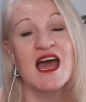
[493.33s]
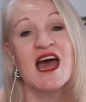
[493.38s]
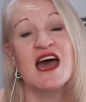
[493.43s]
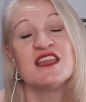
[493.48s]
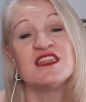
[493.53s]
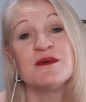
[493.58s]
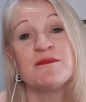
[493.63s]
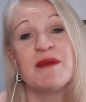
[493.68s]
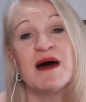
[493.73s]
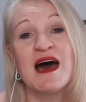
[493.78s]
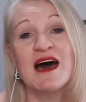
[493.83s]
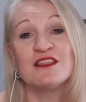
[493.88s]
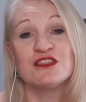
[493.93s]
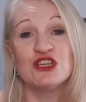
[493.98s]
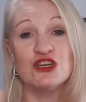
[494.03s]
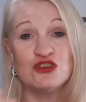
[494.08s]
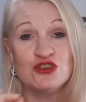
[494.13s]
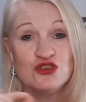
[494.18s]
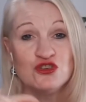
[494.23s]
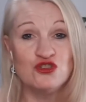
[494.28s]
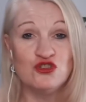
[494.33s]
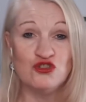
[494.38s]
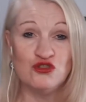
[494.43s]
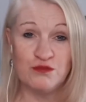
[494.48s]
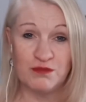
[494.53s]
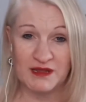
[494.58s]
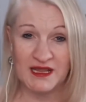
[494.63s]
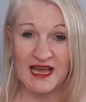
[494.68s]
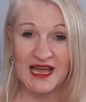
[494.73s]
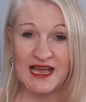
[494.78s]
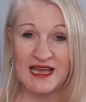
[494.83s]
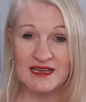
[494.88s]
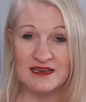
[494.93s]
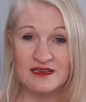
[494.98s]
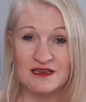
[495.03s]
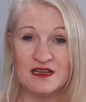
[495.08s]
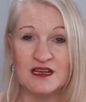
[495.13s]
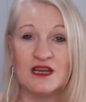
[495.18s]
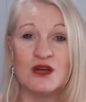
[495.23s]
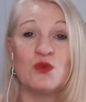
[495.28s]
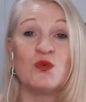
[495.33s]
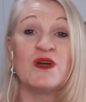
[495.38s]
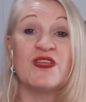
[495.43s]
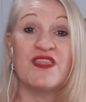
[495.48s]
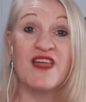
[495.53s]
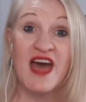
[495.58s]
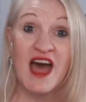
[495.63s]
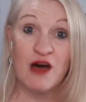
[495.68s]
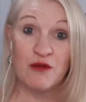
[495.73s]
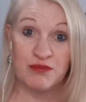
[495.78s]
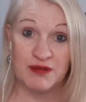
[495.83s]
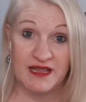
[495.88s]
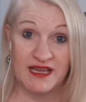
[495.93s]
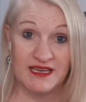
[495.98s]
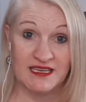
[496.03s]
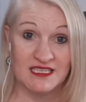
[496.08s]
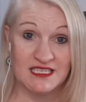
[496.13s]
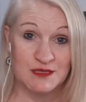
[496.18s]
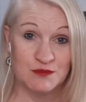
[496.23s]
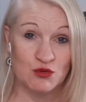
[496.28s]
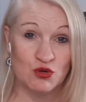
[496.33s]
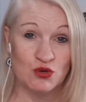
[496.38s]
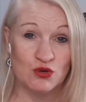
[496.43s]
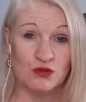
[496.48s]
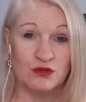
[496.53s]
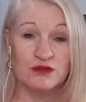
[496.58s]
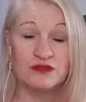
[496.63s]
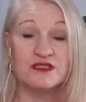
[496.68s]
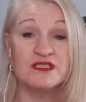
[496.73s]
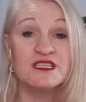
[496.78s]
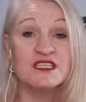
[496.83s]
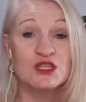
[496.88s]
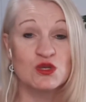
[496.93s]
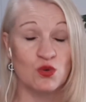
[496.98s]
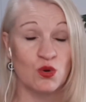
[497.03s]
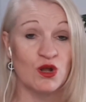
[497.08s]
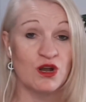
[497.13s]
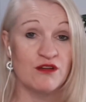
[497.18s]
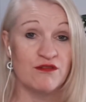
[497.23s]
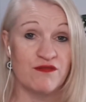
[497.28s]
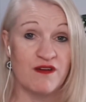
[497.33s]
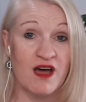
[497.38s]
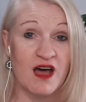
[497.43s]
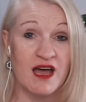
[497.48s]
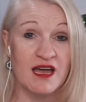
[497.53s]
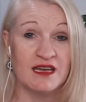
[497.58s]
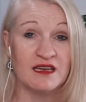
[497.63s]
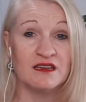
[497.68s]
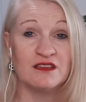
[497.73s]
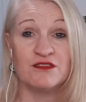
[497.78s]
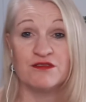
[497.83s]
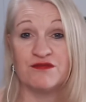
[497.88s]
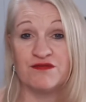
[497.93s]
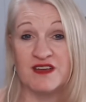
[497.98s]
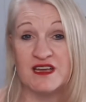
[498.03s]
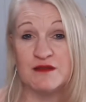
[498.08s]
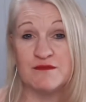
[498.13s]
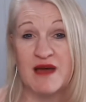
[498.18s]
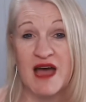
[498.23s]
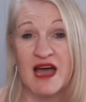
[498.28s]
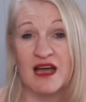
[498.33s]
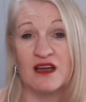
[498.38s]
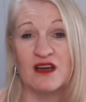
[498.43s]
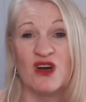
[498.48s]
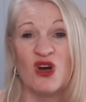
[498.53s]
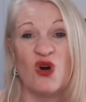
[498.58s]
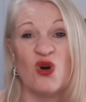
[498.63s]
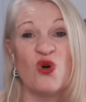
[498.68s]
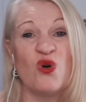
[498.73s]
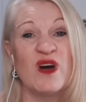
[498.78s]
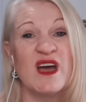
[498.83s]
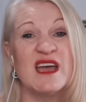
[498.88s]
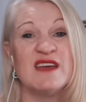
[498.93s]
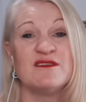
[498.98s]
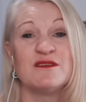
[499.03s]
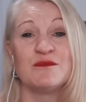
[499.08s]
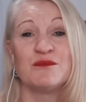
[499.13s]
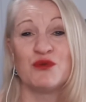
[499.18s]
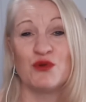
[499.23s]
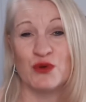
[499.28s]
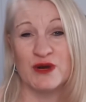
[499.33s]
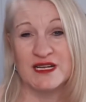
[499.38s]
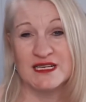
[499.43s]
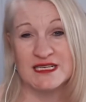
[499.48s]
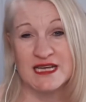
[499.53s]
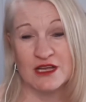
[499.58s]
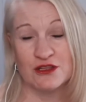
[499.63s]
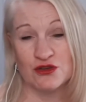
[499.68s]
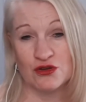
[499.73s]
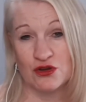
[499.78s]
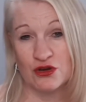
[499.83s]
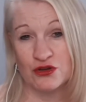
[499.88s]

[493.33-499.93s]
and the part that you played without playing small, disqualifying the feedback, or even putting down your